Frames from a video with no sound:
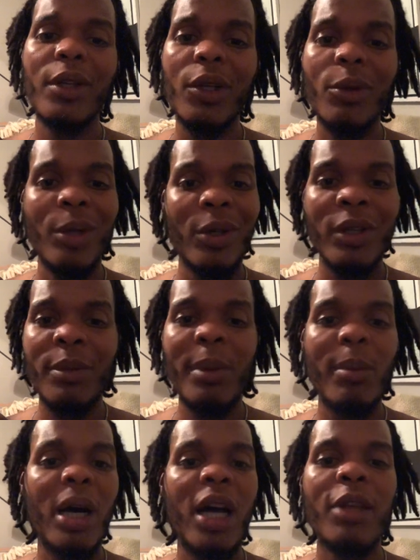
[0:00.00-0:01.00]
We don't need to be
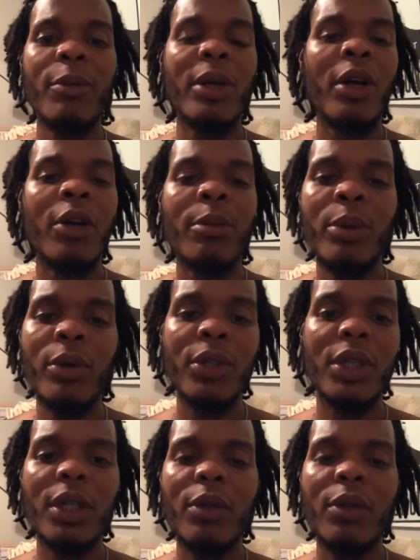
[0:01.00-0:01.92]
bothered with all the bullshit.